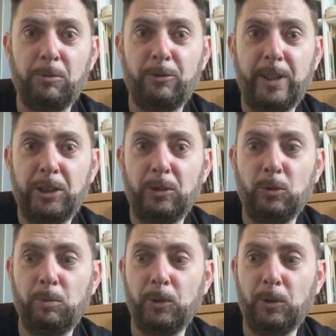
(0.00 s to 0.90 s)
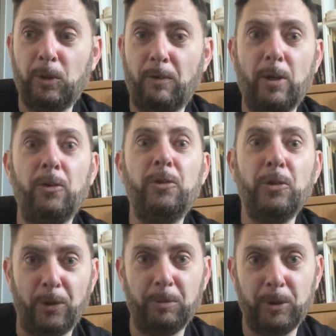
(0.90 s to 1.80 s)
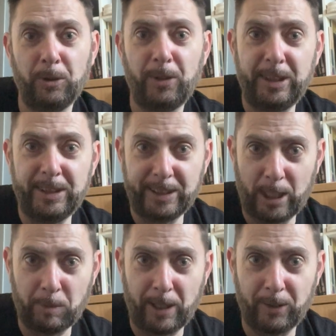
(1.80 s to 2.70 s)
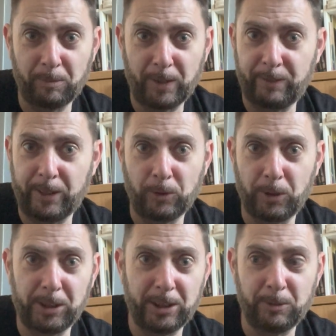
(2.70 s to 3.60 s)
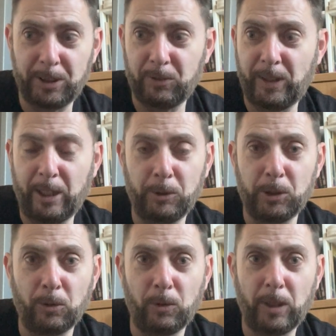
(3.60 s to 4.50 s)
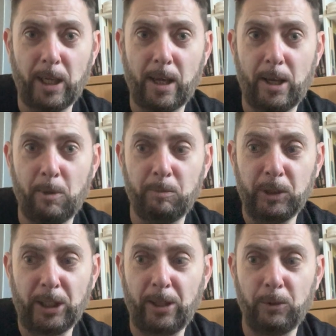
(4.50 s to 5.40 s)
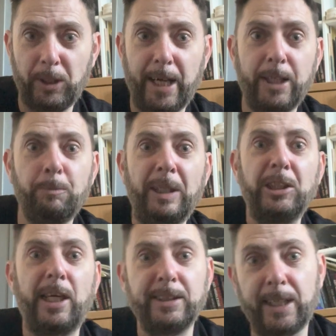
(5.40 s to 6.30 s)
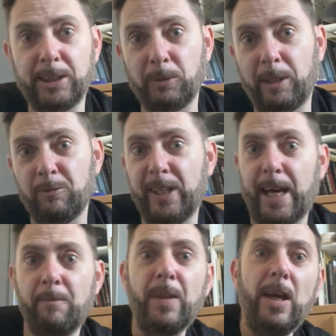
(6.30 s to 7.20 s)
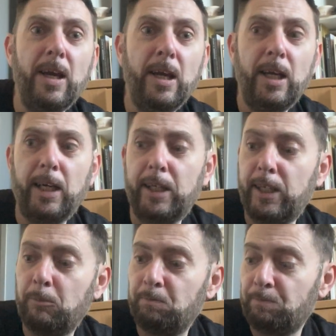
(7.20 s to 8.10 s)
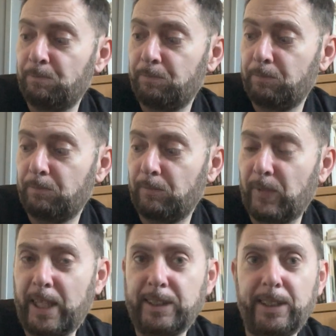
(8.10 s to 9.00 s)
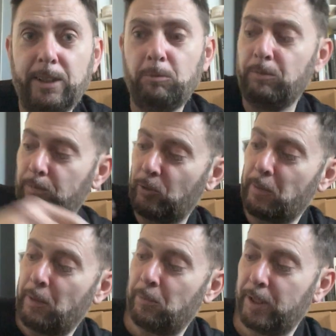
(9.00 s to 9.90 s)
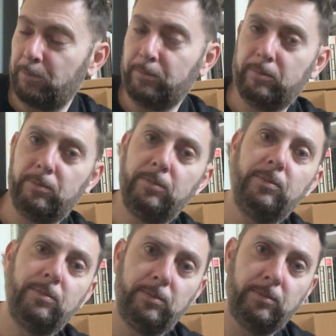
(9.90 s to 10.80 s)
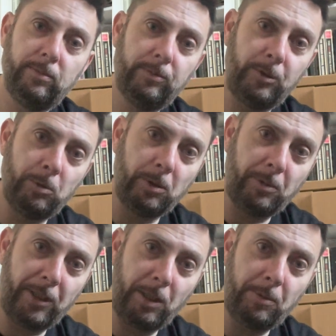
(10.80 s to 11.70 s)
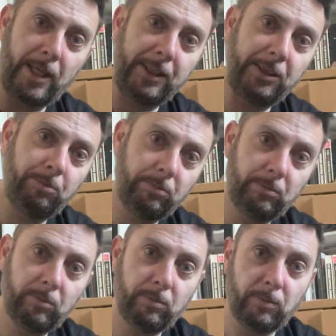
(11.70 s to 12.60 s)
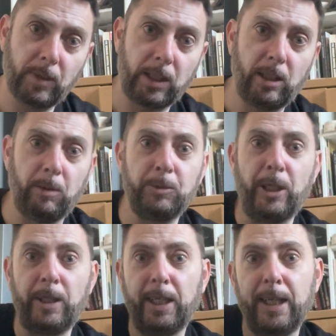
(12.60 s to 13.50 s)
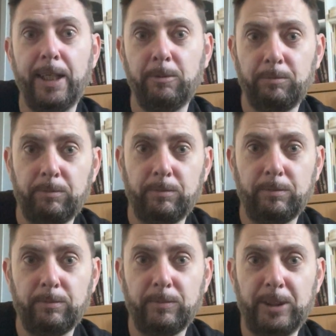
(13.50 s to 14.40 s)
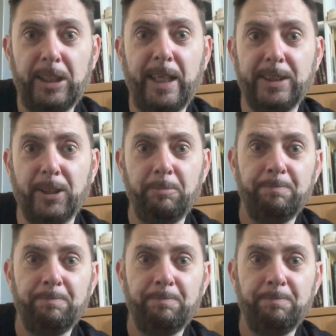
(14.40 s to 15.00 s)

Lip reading: professional, but I've got nothing but good things to say about them. They've had nothing to do with this video at all. So yeah, big shout out to AIM for that. That's it. Remember, if you want to buy any brass, I'm drowning in it. See you next time.